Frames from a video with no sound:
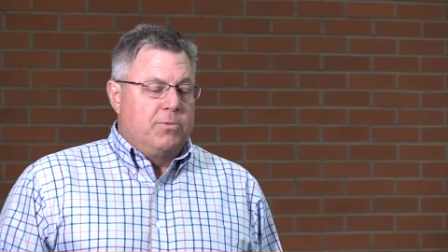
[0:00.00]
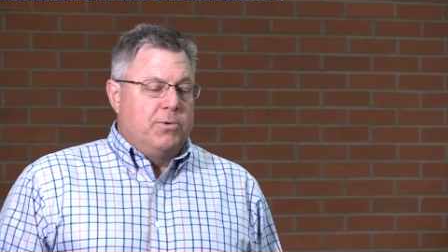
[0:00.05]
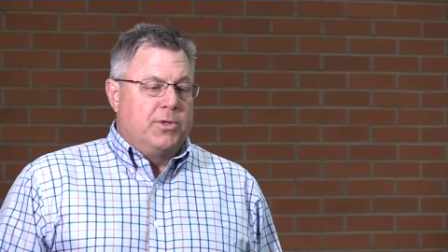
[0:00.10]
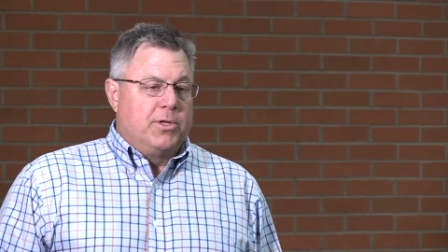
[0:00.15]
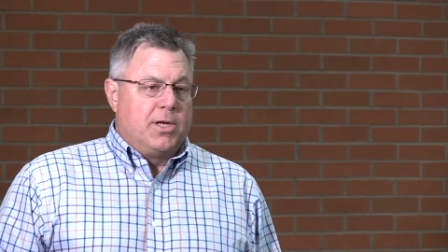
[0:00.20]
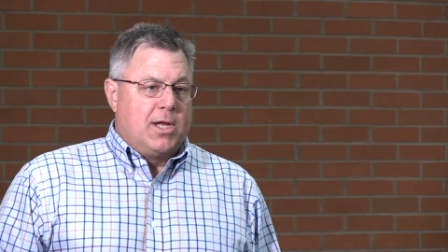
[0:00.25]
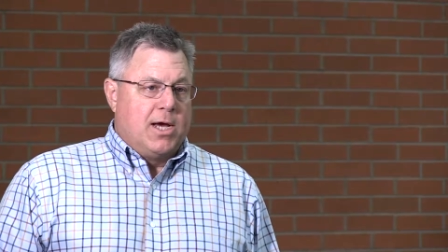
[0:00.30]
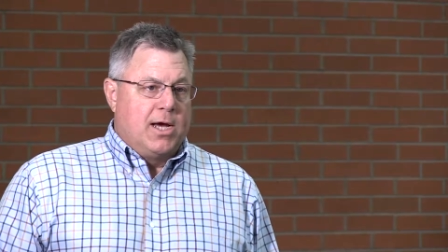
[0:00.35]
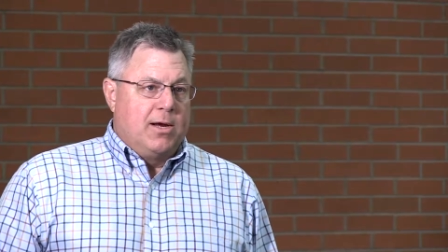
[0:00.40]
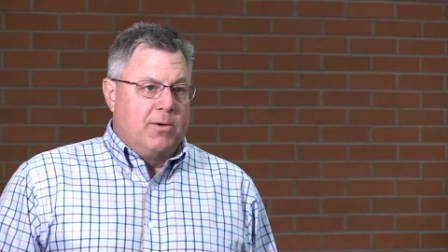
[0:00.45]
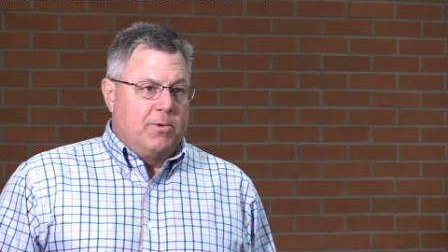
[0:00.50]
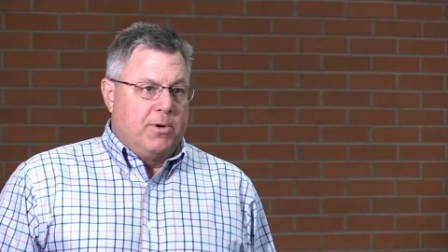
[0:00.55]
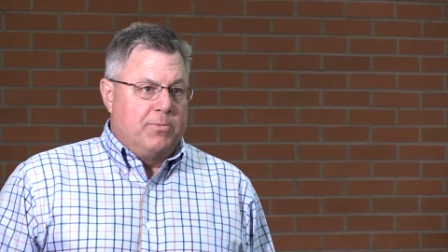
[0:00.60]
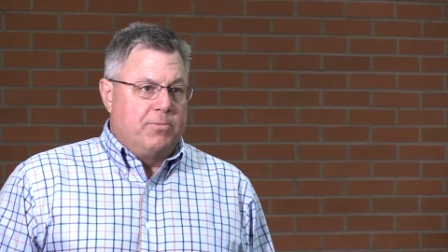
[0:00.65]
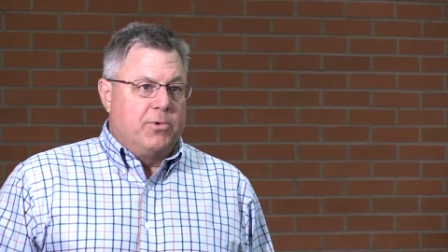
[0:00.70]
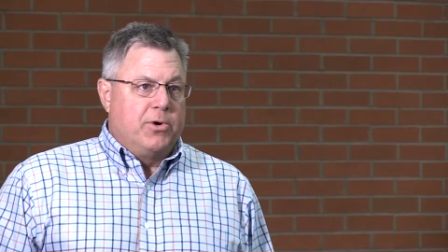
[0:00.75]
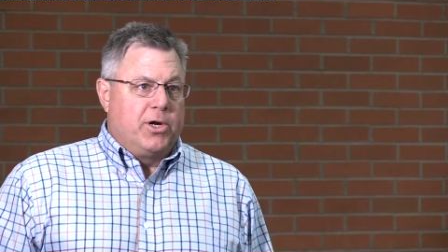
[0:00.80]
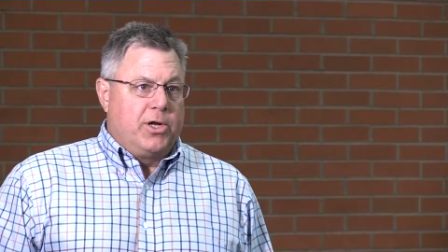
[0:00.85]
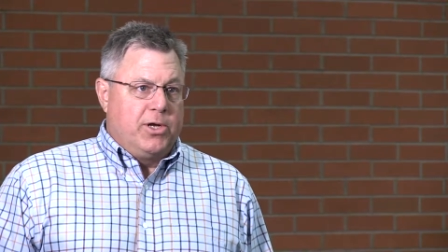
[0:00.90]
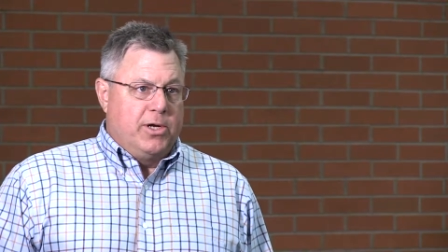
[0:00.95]
with Alliant went
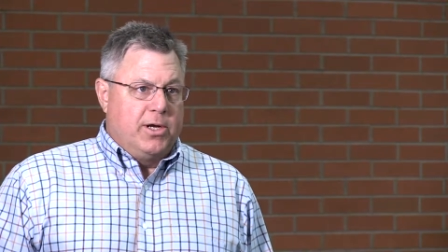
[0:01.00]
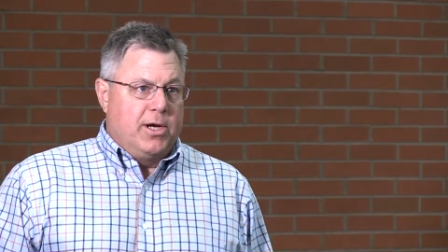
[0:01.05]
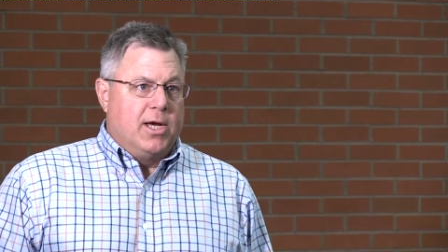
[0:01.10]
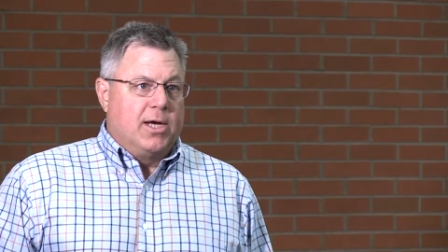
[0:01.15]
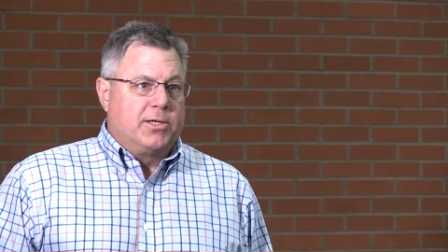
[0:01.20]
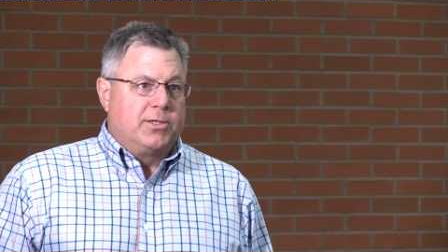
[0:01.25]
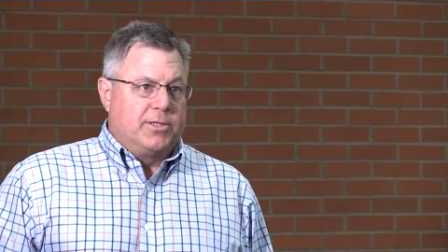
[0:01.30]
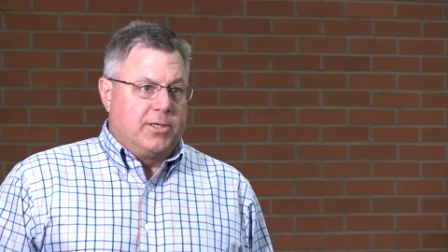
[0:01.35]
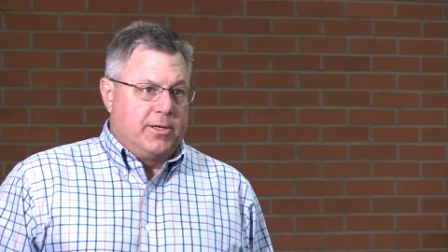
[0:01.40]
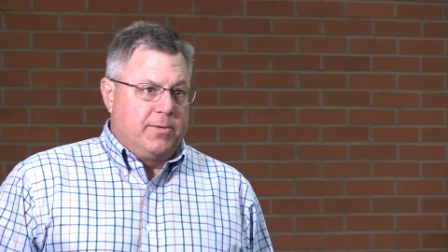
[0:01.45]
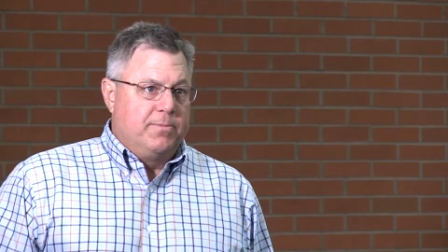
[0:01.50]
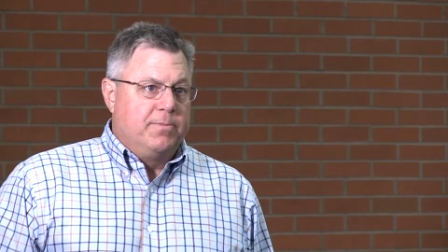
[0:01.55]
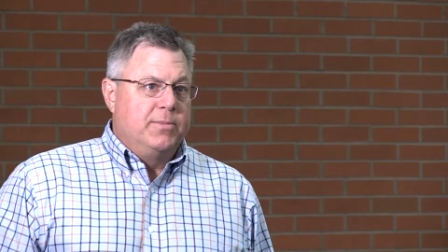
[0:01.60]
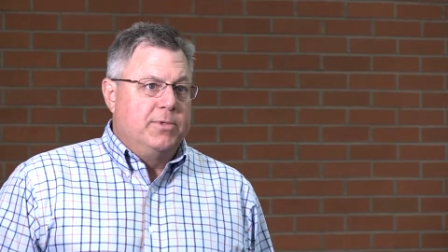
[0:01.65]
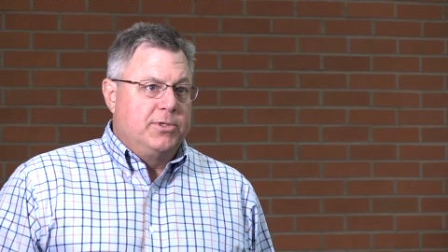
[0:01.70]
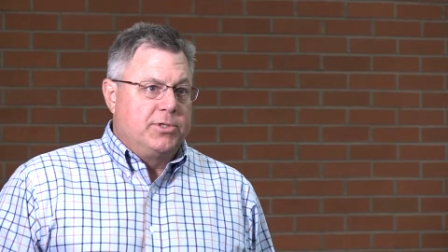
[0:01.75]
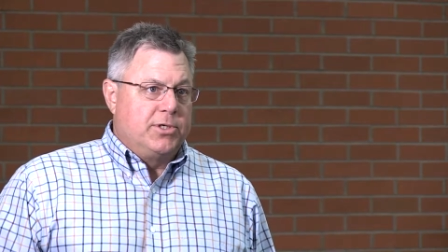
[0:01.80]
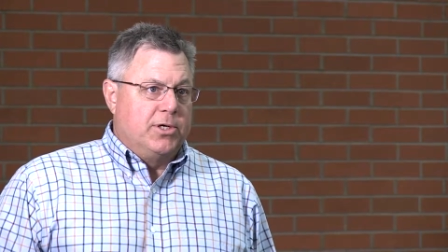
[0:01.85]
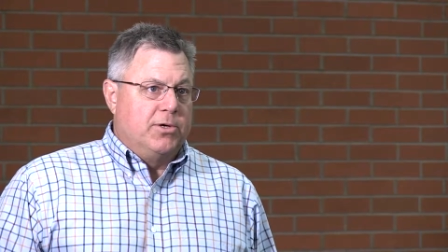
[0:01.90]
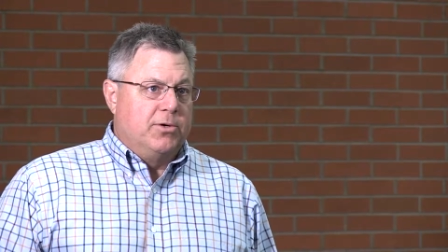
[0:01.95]
pretty good actually.
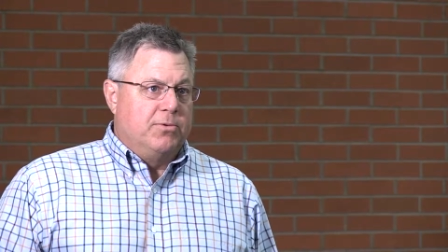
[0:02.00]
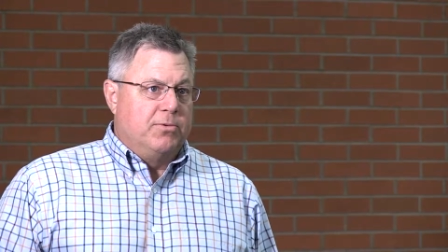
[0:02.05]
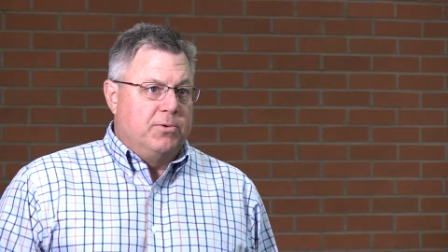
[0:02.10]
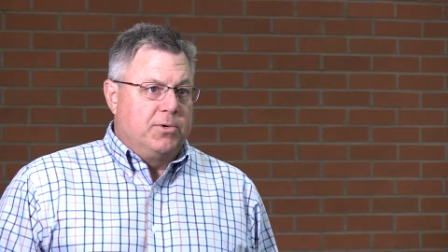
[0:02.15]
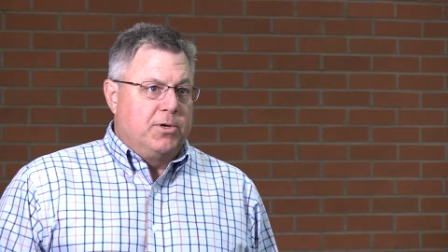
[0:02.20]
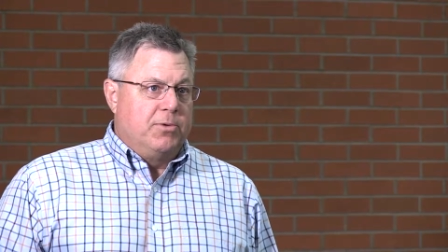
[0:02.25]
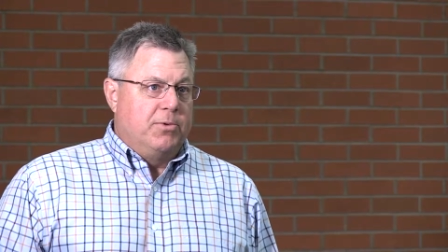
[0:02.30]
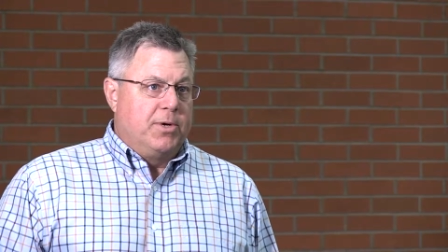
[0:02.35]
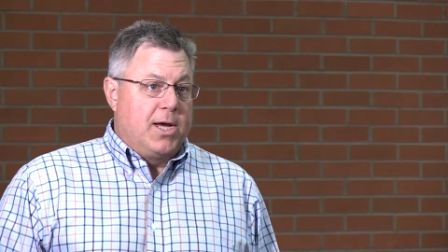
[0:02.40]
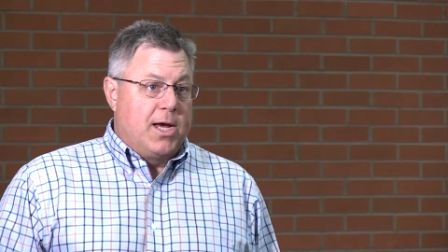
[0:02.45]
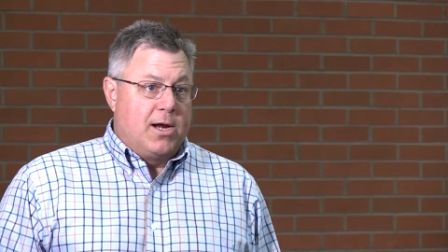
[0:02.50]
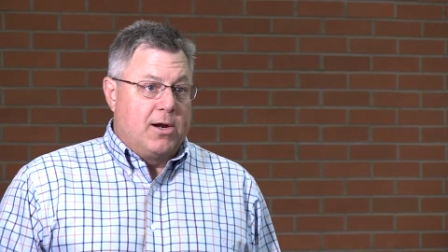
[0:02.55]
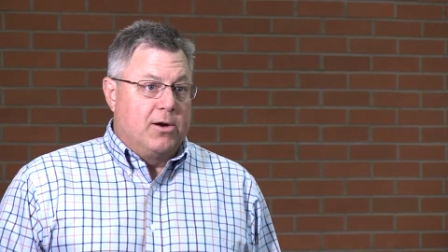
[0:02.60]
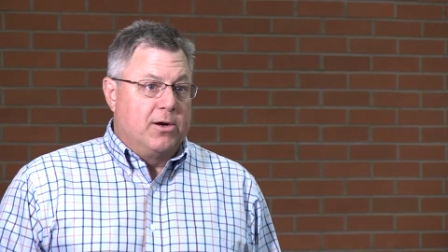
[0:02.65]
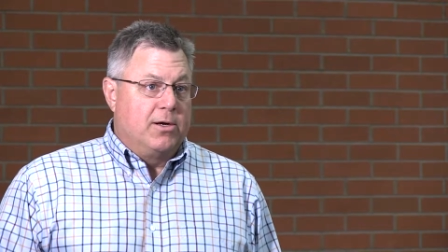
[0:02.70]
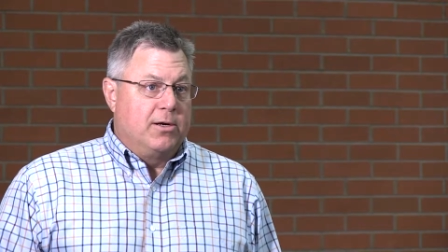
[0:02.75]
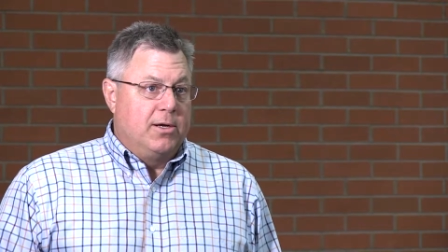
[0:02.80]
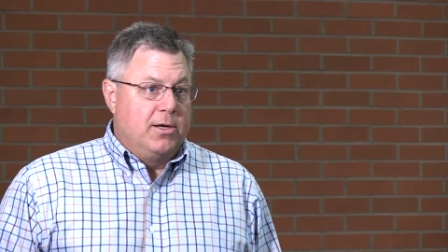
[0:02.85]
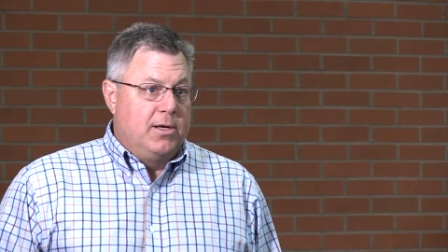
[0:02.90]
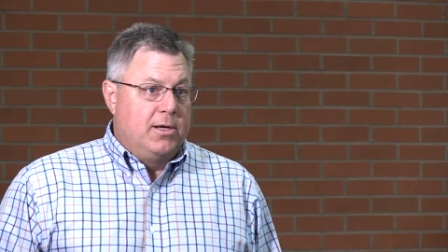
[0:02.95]
So we got our,